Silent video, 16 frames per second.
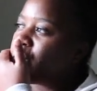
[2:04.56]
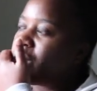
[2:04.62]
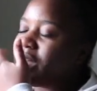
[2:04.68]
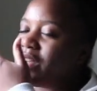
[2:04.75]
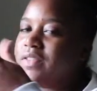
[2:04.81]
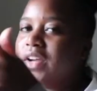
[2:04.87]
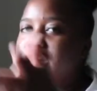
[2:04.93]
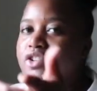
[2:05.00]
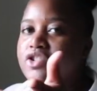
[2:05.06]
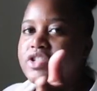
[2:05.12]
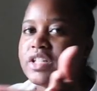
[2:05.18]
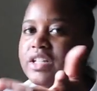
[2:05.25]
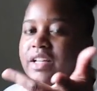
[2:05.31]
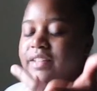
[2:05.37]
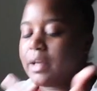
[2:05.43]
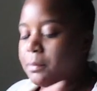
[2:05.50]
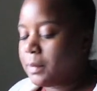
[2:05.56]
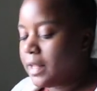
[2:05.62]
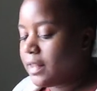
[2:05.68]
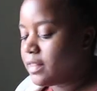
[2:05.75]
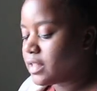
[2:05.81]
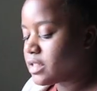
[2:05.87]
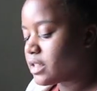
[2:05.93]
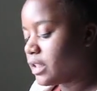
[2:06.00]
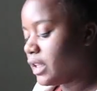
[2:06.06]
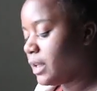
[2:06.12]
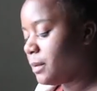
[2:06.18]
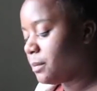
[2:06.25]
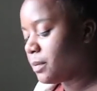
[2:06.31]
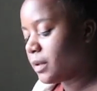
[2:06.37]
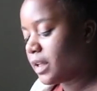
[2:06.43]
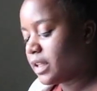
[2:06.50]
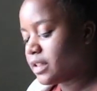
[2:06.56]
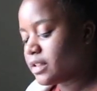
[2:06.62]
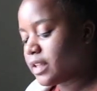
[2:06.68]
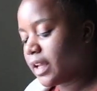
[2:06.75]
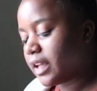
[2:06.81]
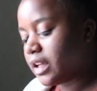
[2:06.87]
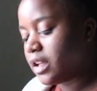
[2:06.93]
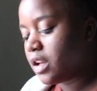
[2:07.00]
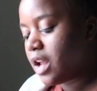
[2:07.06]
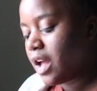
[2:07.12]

It's very interesting because I'll play this clip in a second.